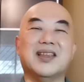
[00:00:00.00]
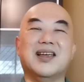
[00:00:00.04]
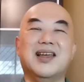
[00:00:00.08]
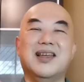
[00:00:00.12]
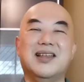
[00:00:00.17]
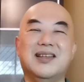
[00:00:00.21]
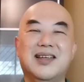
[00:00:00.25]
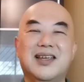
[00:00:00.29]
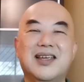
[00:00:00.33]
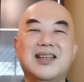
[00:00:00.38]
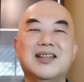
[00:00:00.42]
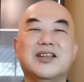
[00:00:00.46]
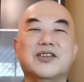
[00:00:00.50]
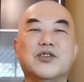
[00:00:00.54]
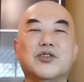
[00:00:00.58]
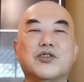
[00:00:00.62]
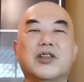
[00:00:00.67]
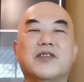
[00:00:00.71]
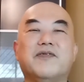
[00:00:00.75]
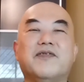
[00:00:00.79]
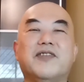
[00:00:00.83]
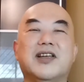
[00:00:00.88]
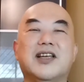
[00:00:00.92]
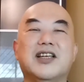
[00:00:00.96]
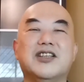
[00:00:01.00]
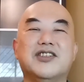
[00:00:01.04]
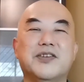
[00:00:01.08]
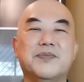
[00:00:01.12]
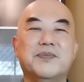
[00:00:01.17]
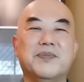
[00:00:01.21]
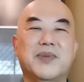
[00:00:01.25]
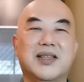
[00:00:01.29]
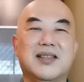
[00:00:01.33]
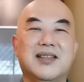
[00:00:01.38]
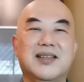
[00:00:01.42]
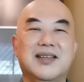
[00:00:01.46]
and hit the
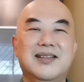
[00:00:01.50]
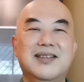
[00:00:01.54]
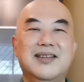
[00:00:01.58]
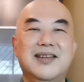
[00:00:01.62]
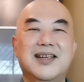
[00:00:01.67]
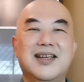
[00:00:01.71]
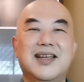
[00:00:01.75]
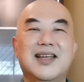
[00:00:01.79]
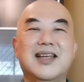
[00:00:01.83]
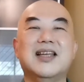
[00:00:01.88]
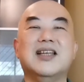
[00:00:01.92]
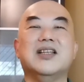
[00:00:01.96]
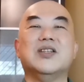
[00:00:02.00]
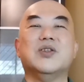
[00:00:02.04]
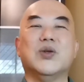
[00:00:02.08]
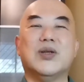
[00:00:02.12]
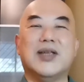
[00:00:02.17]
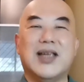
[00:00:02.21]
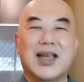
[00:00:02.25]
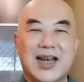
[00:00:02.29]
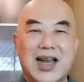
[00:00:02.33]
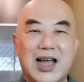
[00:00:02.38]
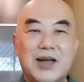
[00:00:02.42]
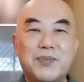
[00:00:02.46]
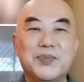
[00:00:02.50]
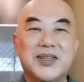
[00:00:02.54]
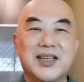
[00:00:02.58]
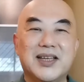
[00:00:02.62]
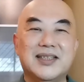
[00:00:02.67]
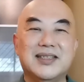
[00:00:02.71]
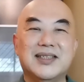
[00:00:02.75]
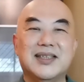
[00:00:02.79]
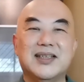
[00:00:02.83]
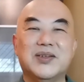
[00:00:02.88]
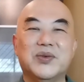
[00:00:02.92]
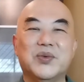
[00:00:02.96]
notification button to get
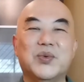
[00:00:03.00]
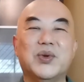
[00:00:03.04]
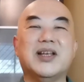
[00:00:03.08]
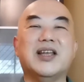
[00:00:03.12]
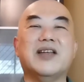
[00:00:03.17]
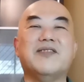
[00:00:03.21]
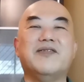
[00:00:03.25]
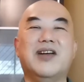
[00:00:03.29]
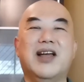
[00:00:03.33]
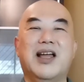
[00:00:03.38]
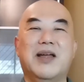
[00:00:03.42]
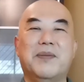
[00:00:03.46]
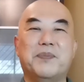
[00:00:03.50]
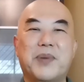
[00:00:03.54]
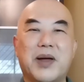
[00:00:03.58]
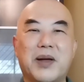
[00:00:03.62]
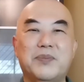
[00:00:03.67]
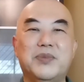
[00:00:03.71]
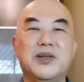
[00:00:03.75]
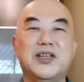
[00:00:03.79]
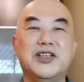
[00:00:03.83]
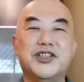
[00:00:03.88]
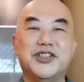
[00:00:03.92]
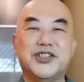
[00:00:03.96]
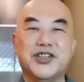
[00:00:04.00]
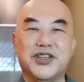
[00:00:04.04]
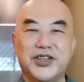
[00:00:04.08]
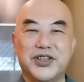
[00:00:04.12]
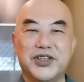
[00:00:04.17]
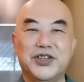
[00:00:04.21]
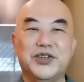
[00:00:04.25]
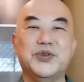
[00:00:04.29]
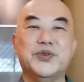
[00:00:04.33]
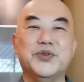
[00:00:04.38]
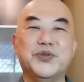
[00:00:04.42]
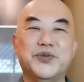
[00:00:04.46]
updated whenever I publish a
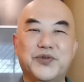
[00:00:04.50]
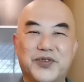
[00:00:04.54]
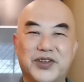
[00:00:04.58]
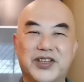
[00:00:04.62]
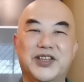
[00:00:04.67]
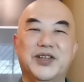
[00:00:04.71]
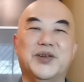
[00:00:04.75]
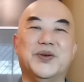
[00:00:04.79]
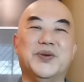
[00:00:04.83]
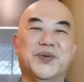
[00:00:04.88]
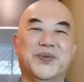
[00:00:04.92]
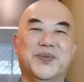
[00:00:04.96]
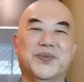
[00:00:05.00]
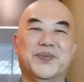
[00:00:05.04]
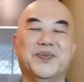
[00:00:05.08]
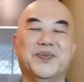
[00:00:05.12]
new video.